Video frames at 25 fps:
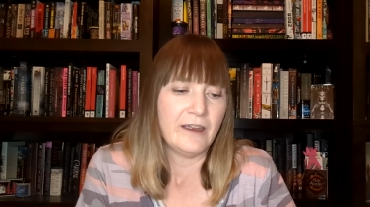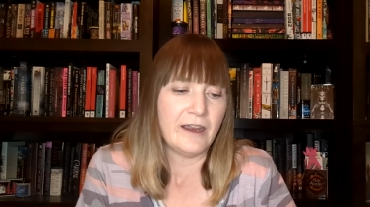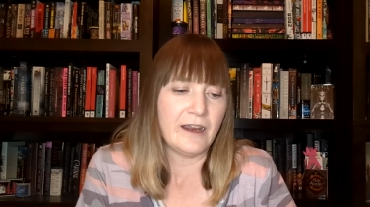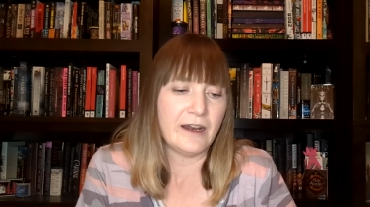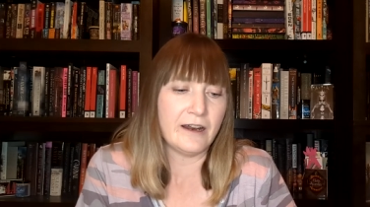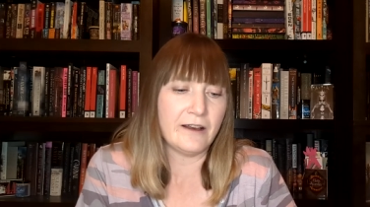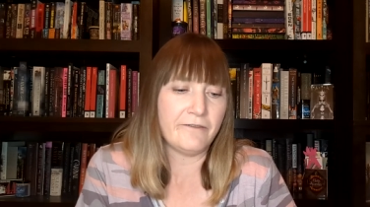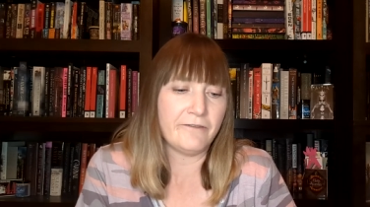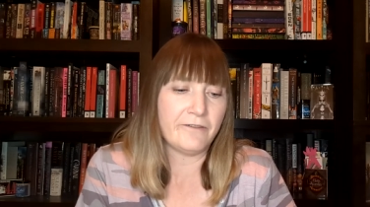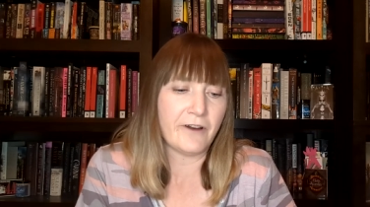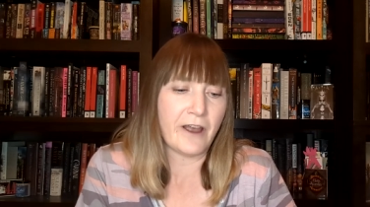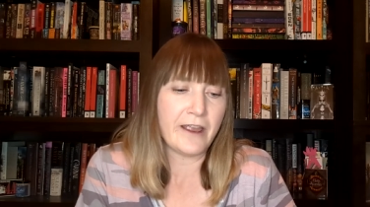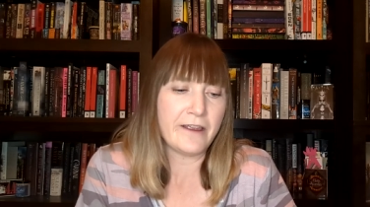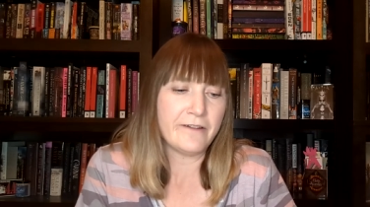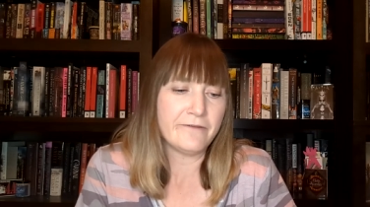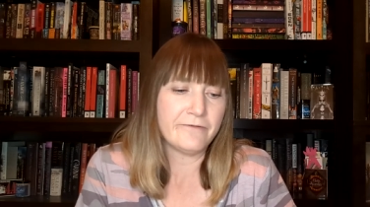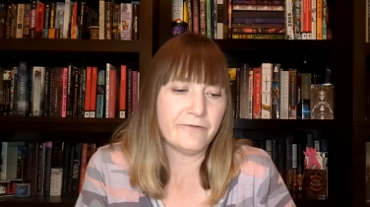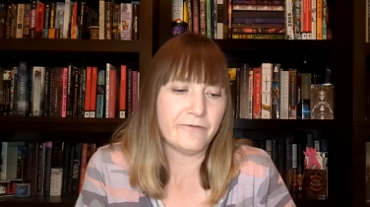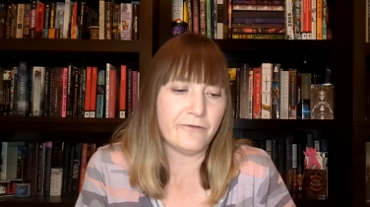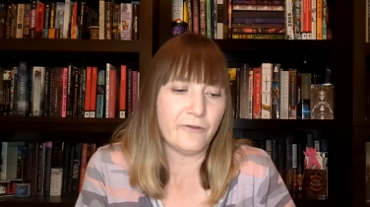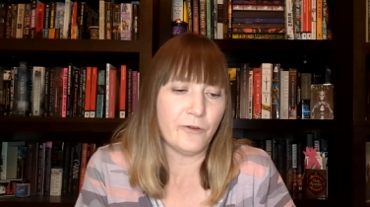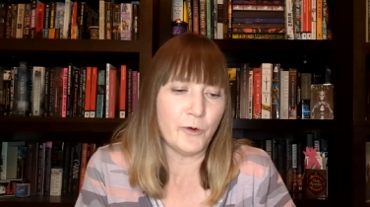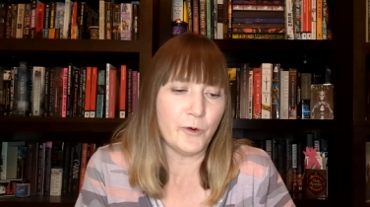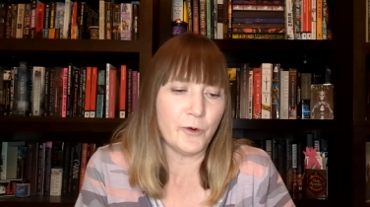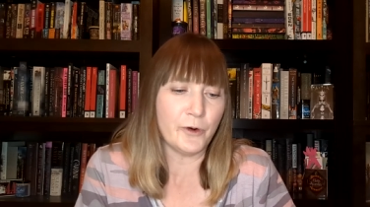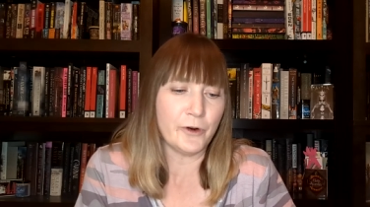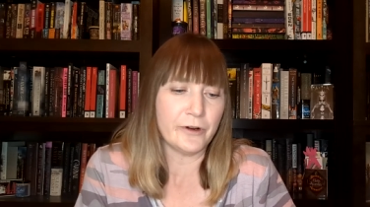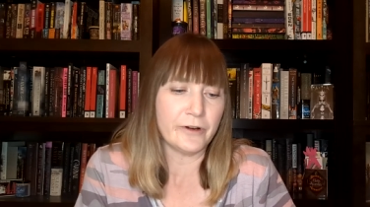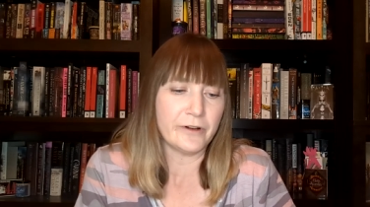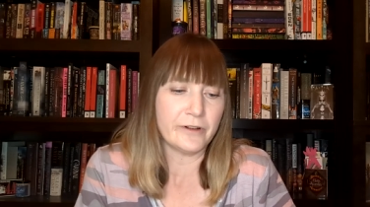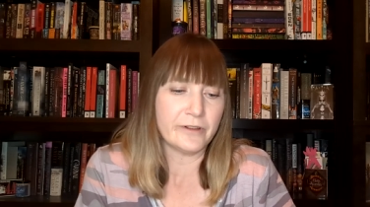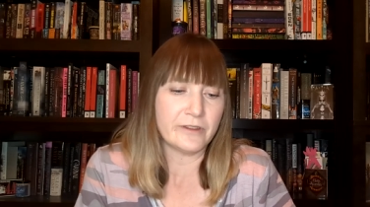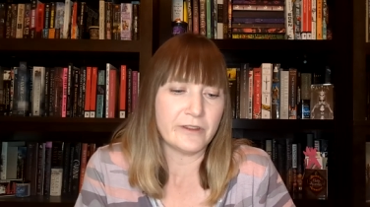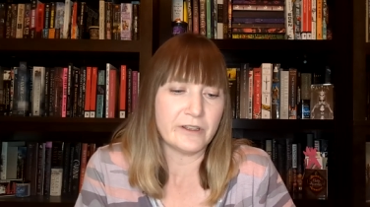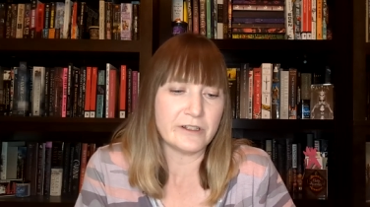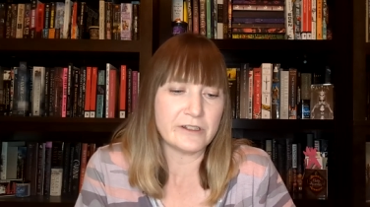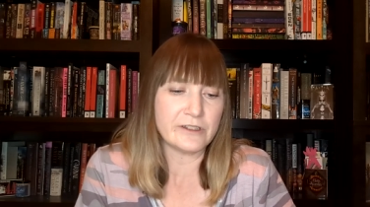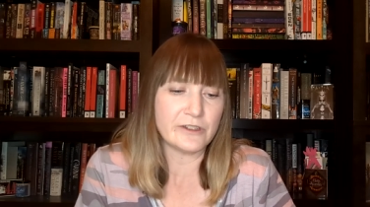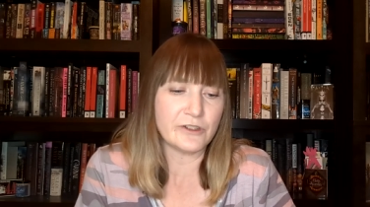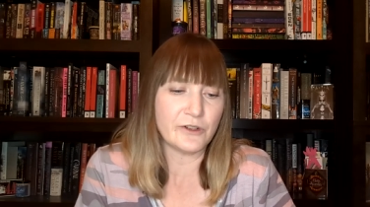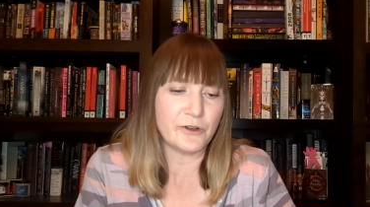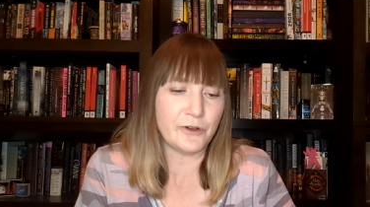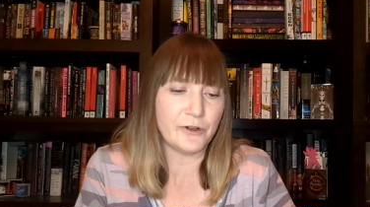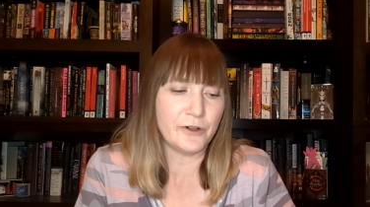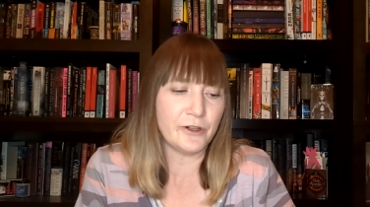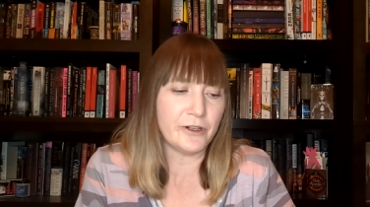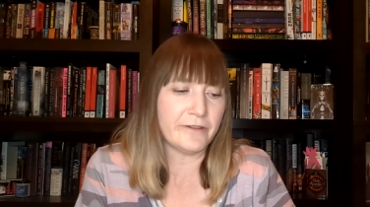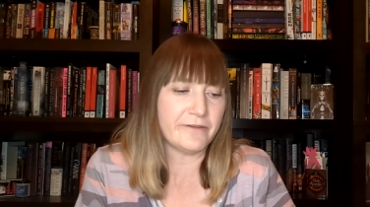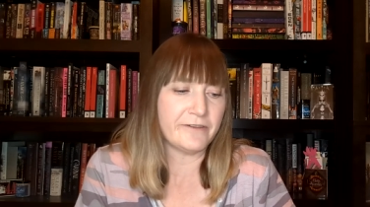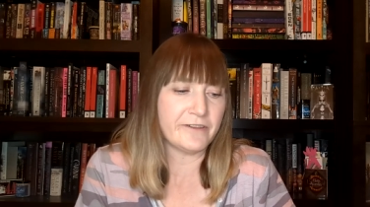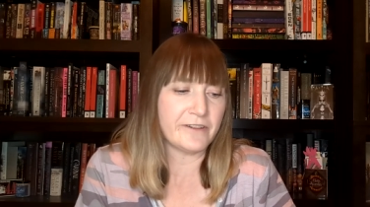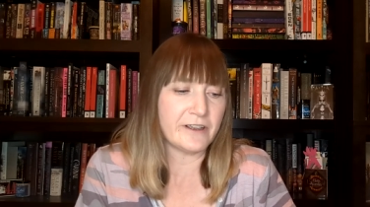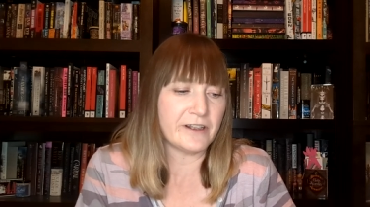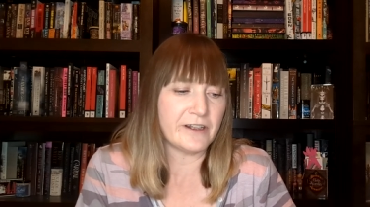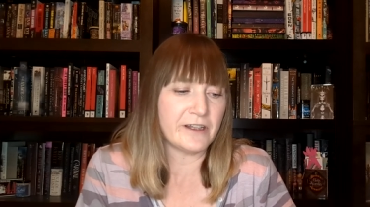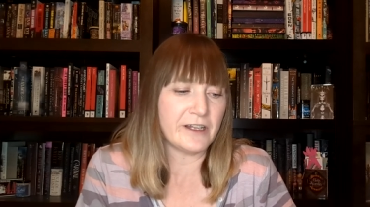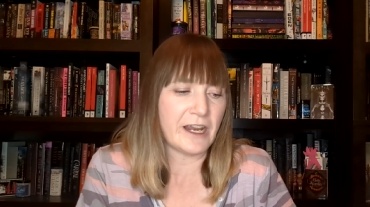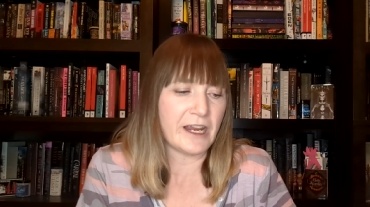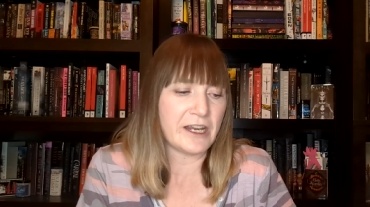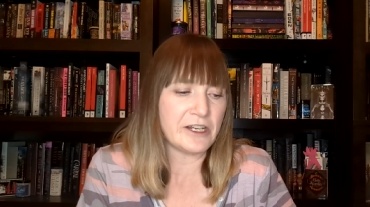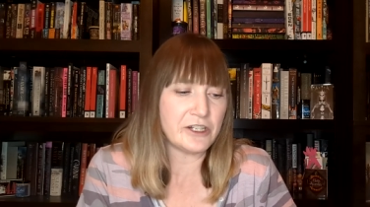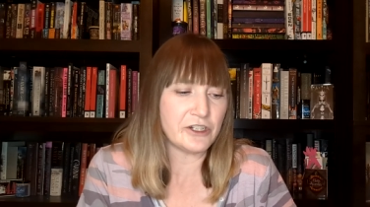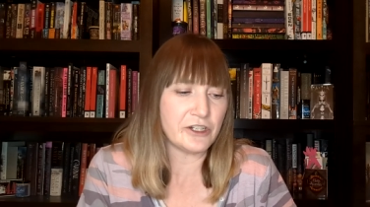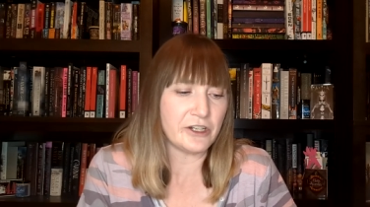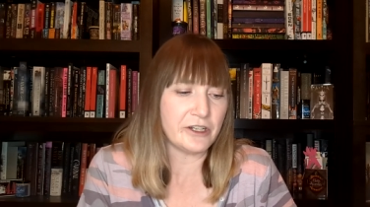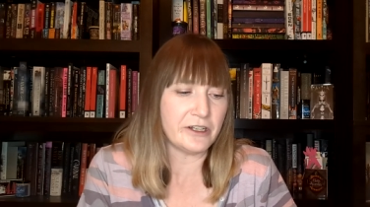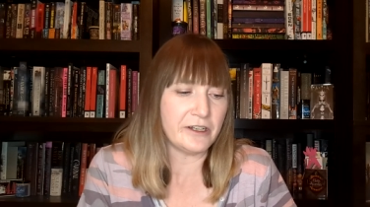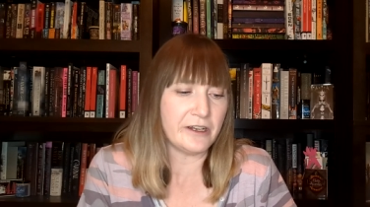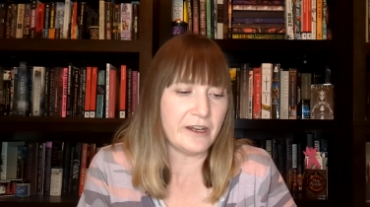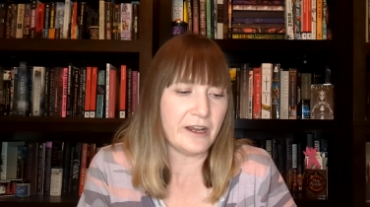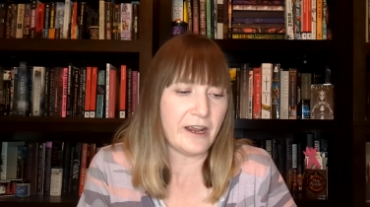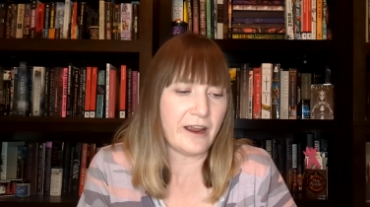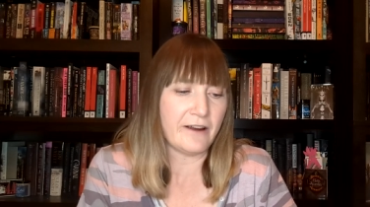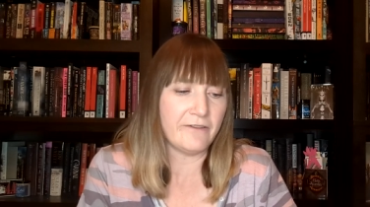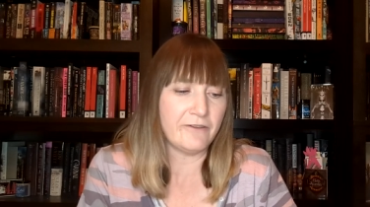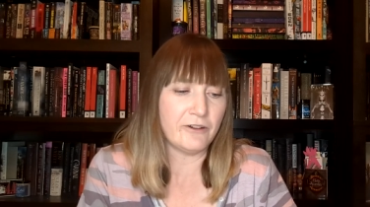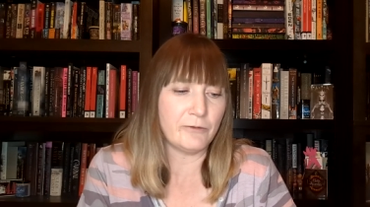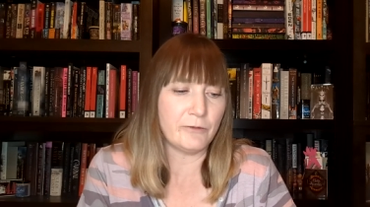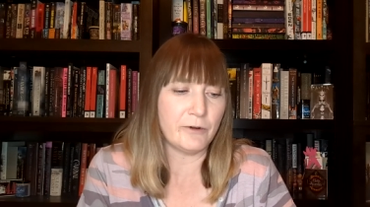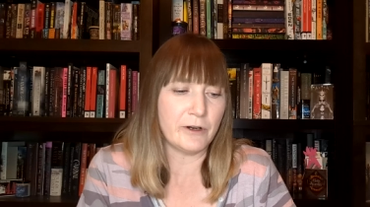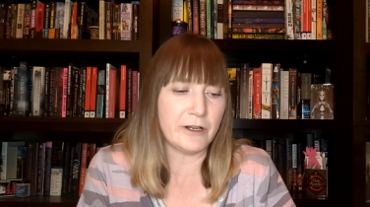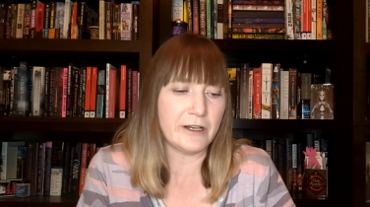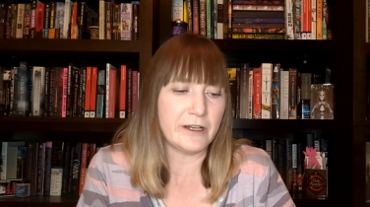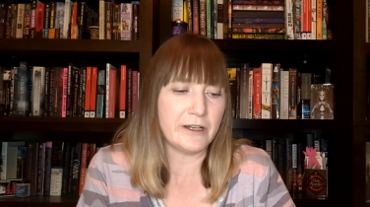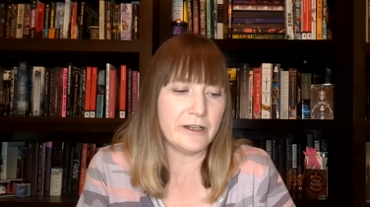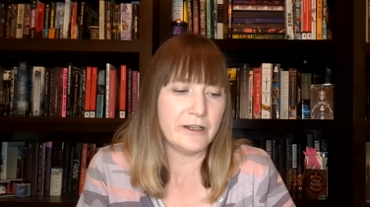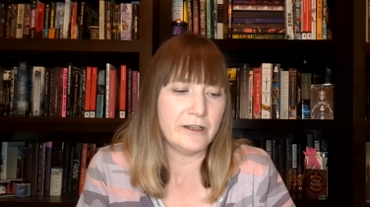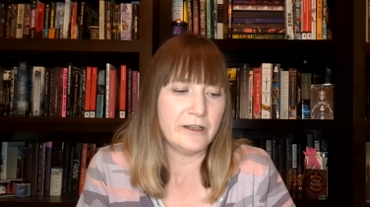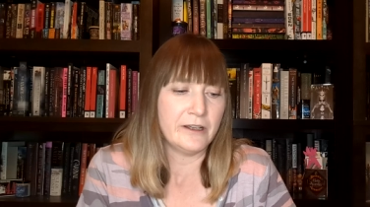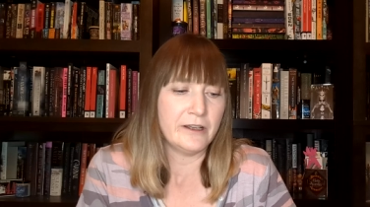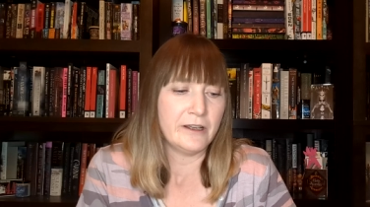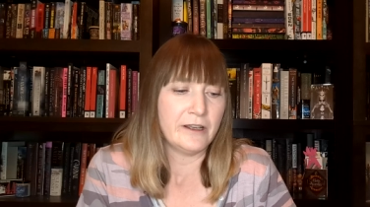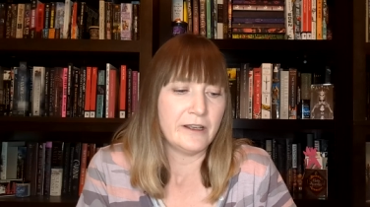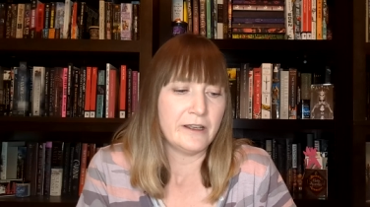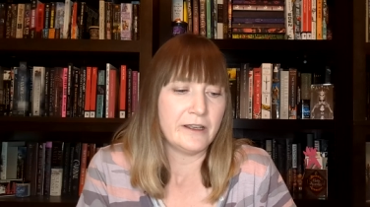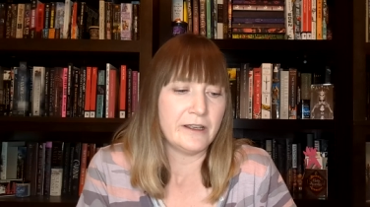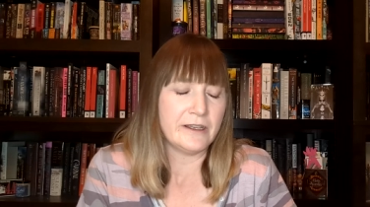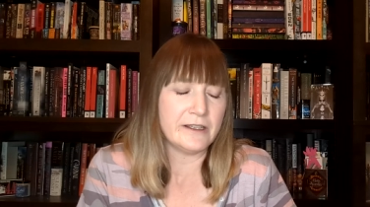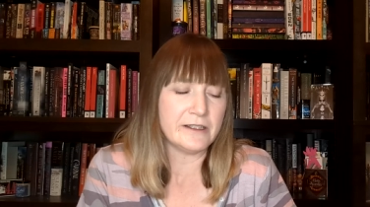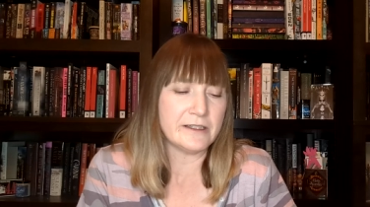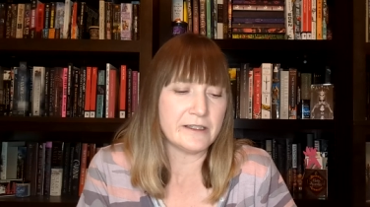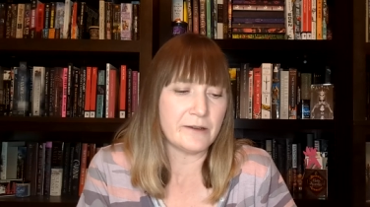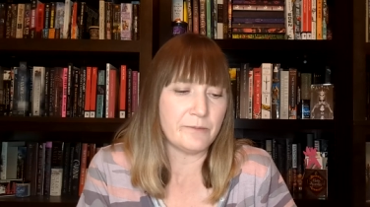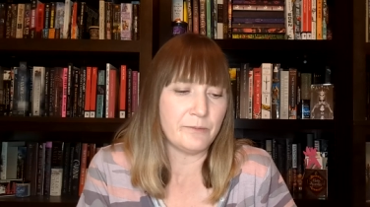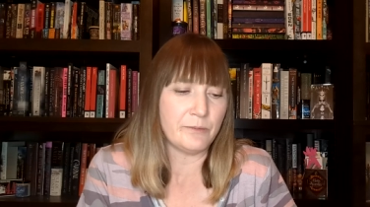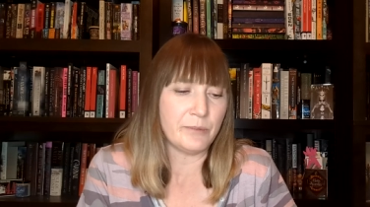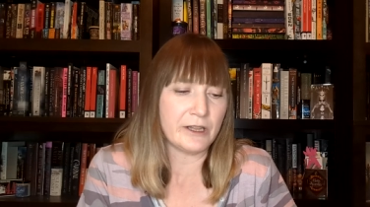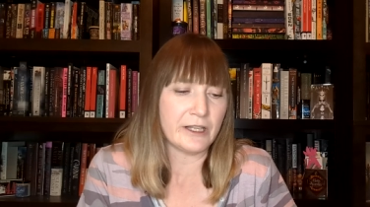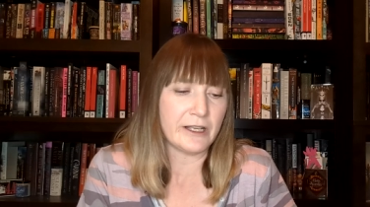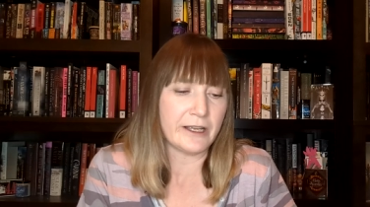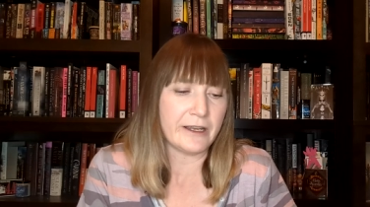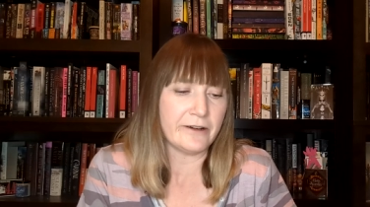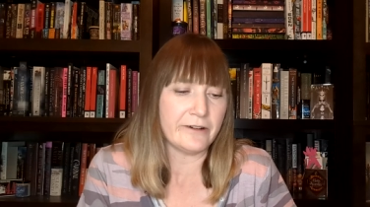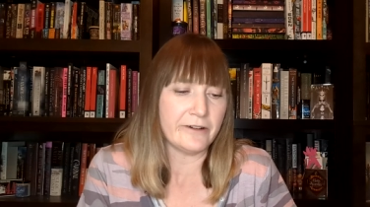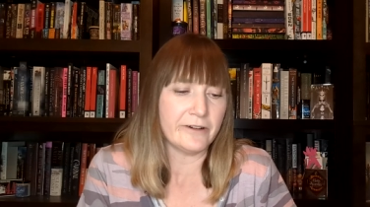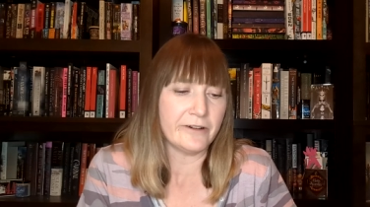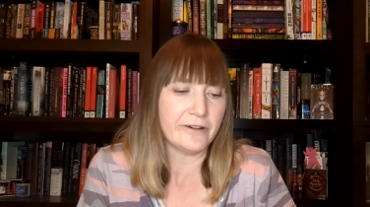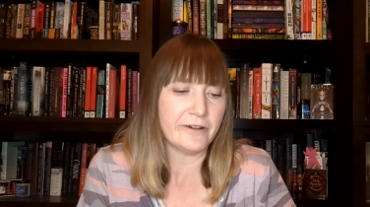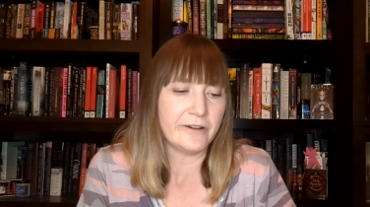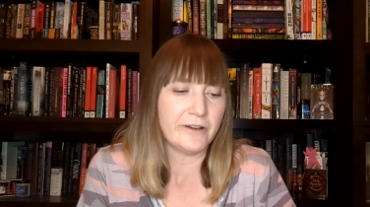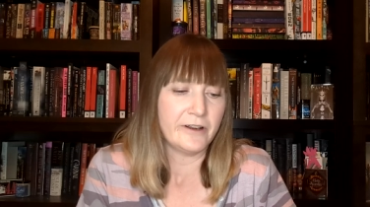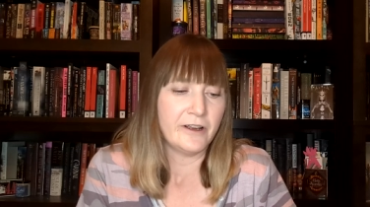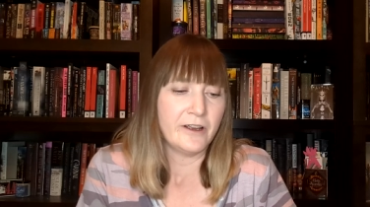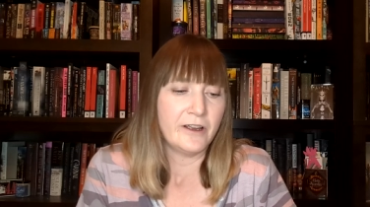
In a fight for the soul of the nation, everyone is a player.